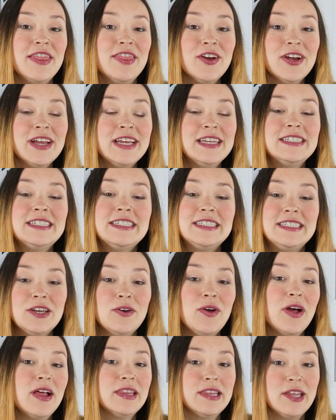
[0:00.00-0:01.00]
there is
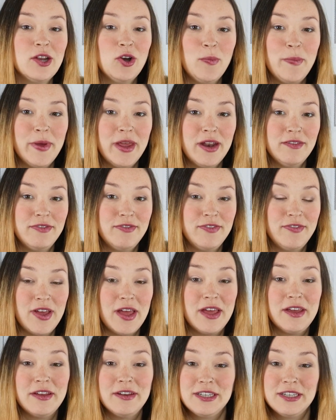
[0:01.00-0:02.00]
still a little bit of
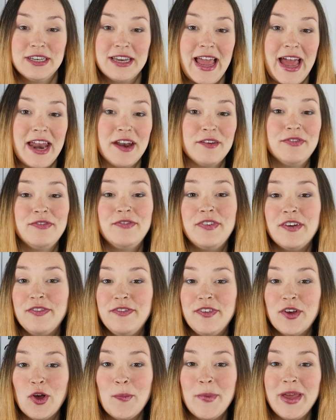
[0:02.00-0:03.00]
kind of
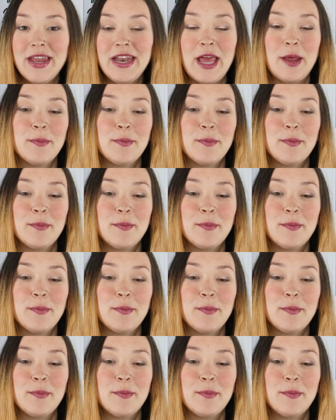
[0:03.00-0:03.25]
fulfillment